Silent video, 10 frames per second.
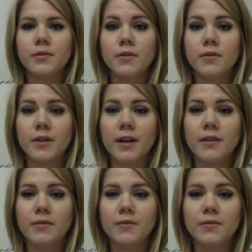cool, the
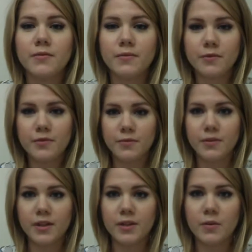writing was just
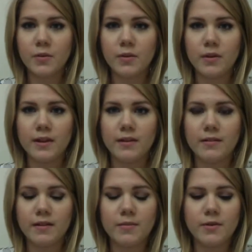really cool and
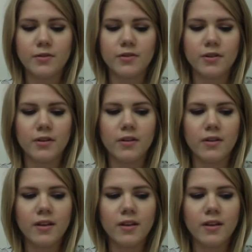emotional.